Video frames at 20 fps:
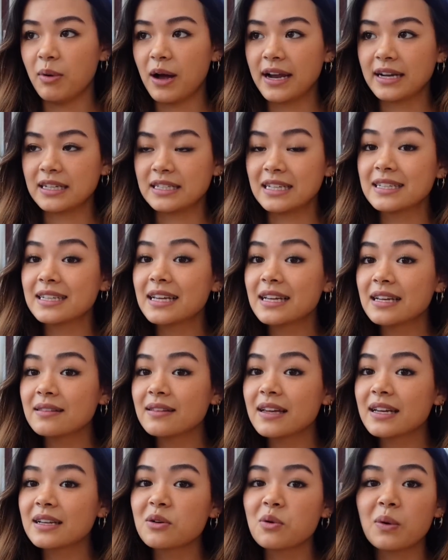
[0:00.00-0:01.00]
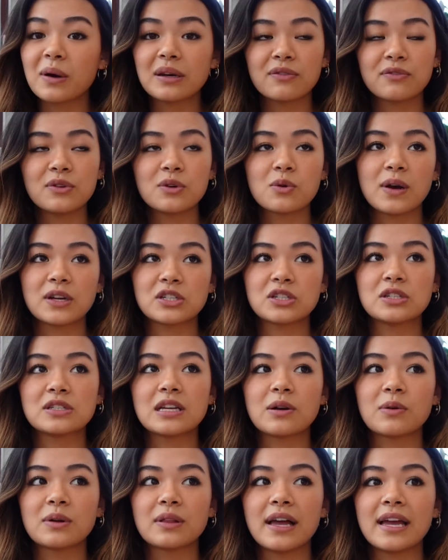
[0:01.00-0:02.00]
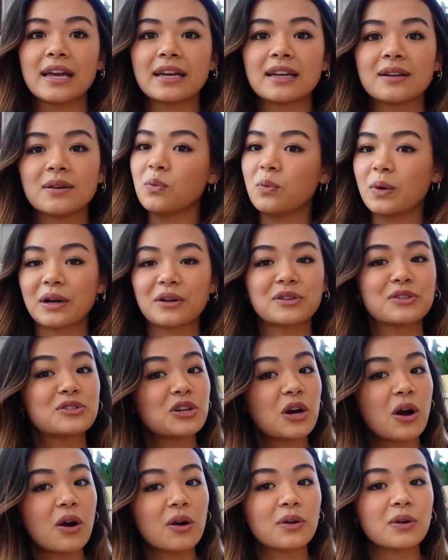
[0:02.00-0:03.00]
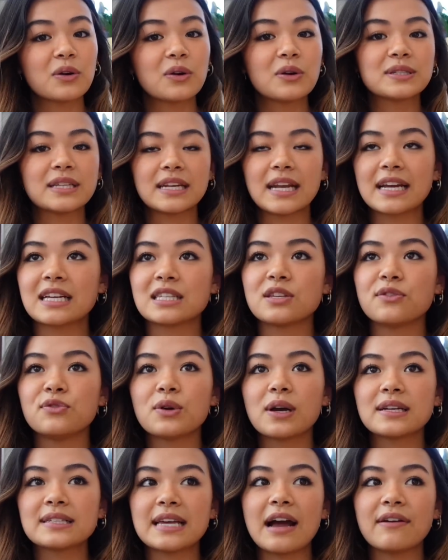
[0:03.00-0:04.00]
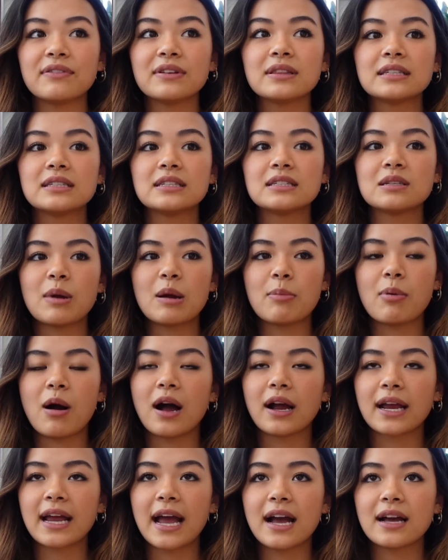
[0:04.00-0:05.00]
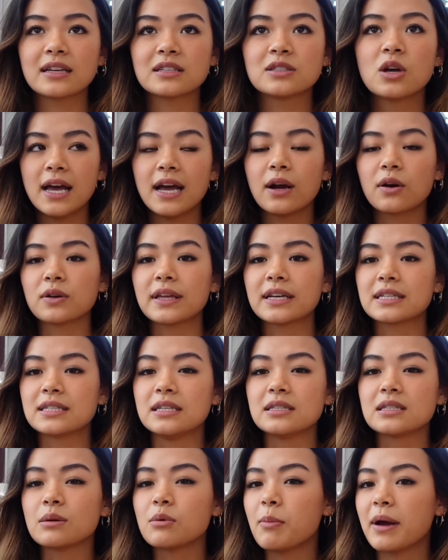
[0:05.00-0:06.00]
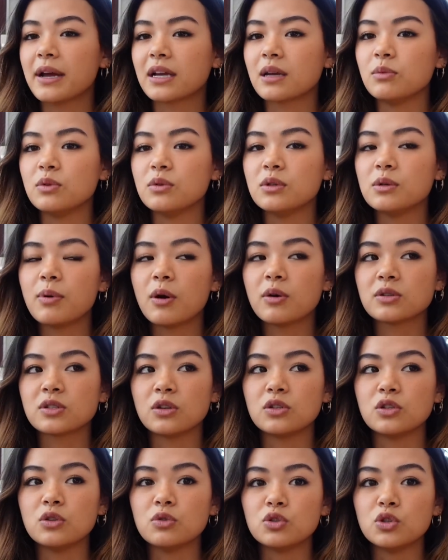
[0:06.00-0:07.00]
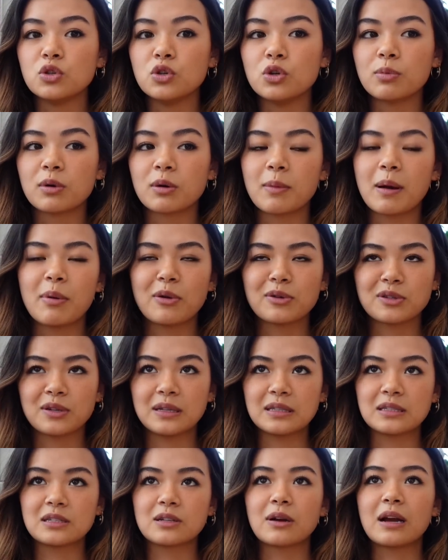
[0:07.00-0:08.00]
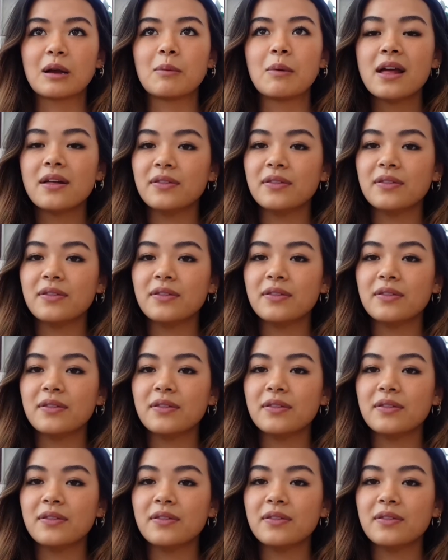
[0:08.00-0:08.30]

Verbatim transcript: But I did get like quite a few questions that were like, where's Charles? And I guess if you guys haven't listened to my podcast or like seen some of my community posts on YouTube or my posts on Instagram,